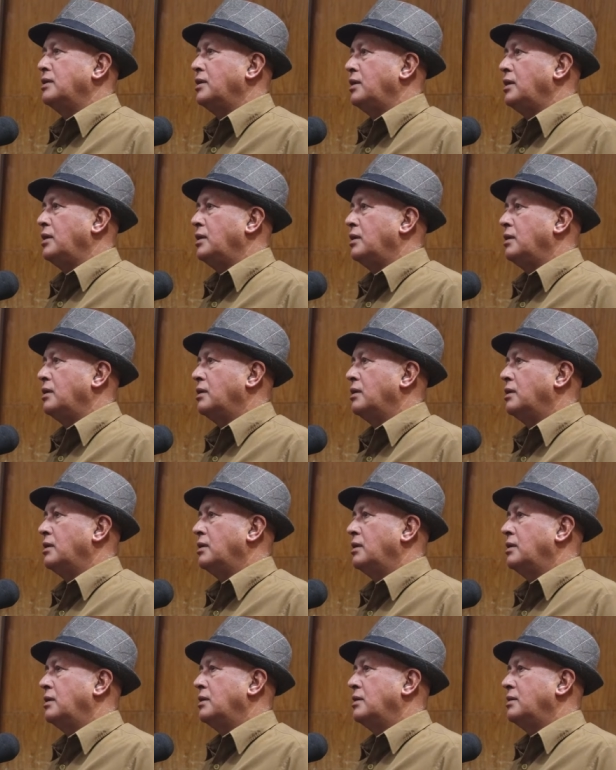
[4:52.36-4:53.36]
the
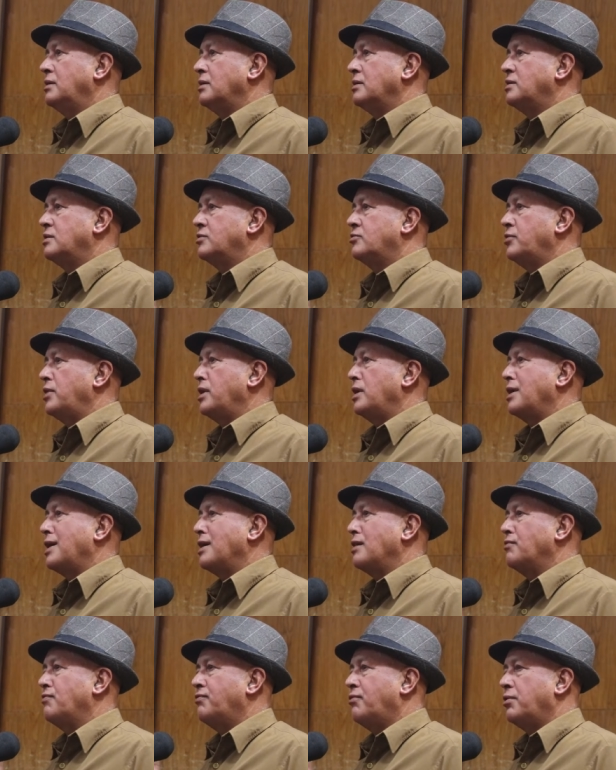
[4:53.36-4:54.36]
strength
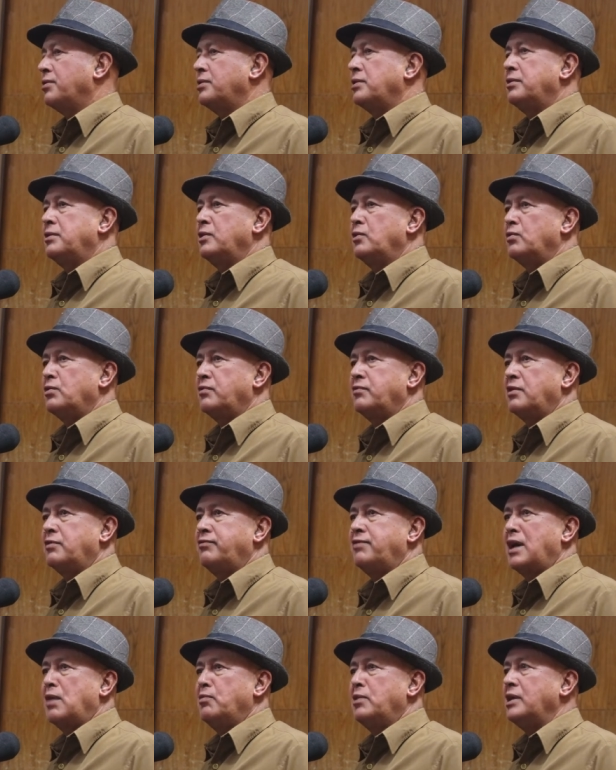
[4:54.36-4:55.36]
and fortitude of the
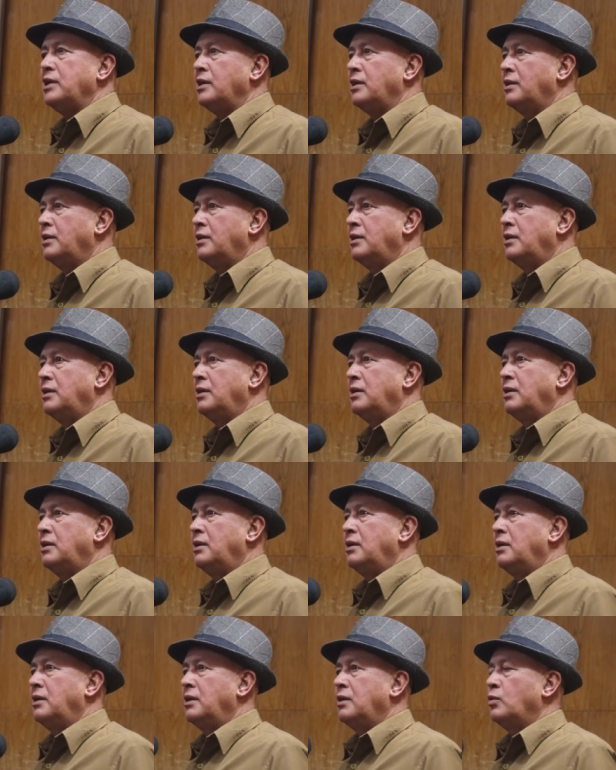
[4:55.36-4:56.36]
family,
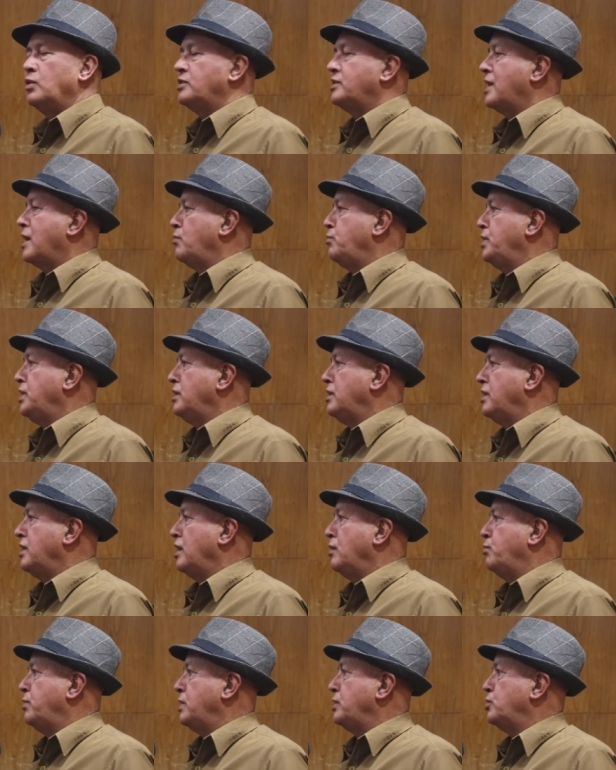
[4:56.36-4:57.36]
which have been
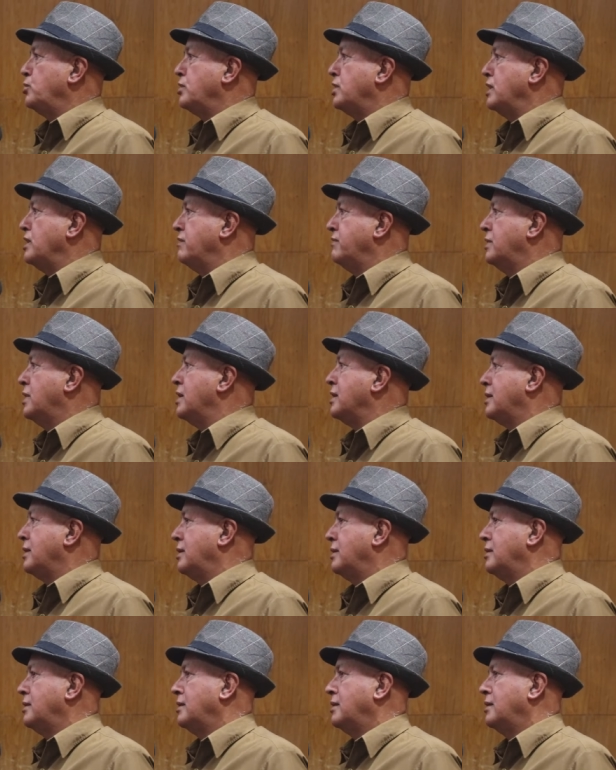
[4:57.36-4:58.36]
able to convert
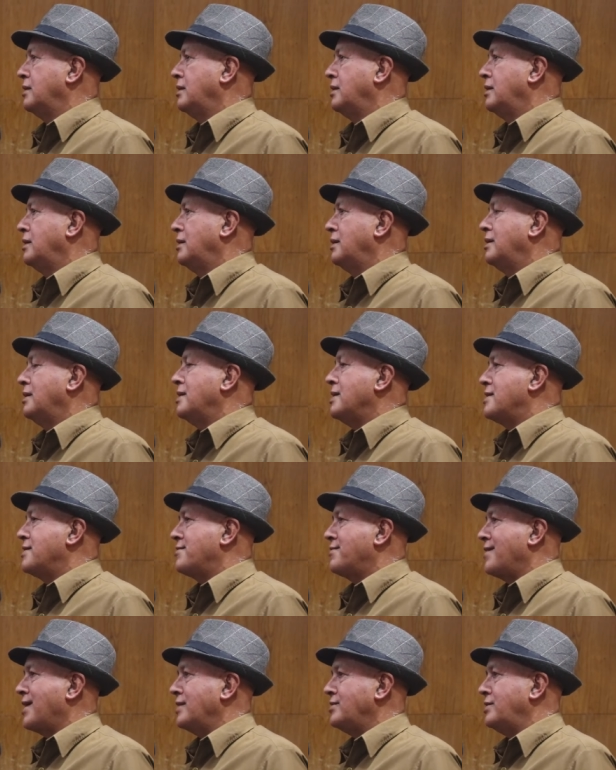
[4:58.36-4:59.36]
a
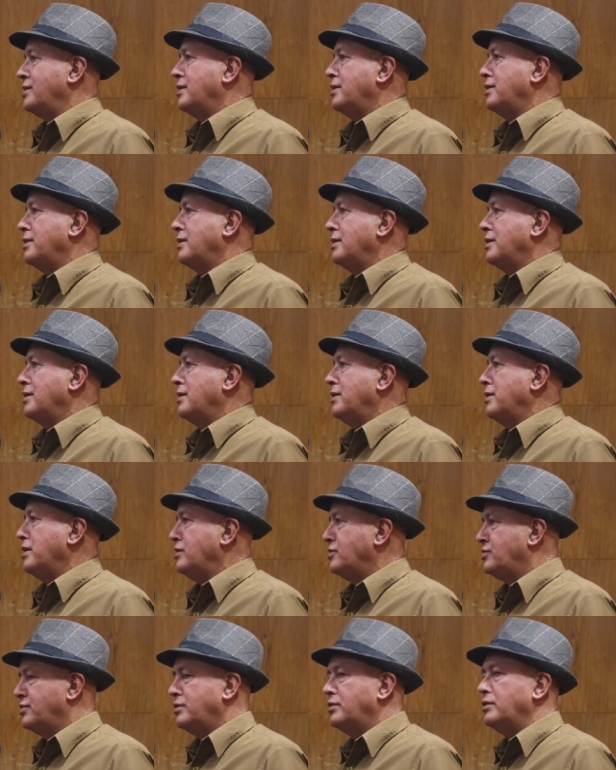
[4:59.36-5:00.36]
tragic
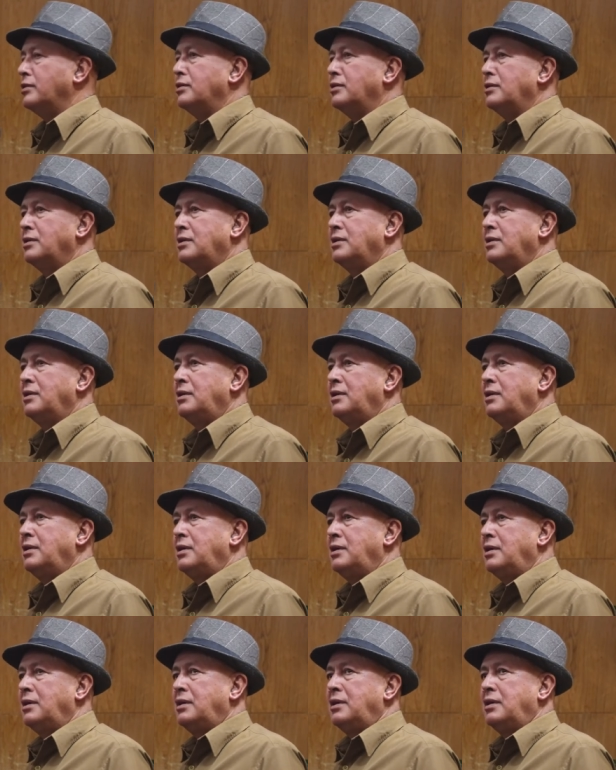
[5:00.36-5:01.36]
incident
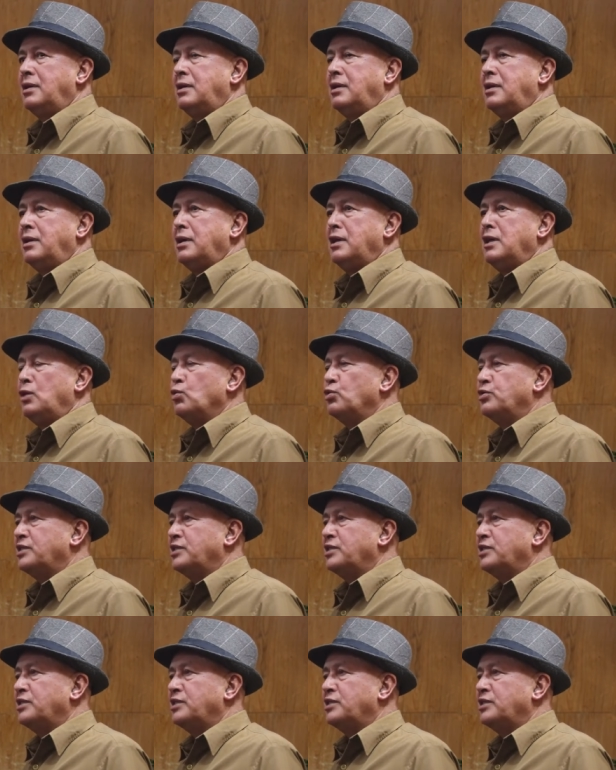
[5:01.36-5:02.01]
into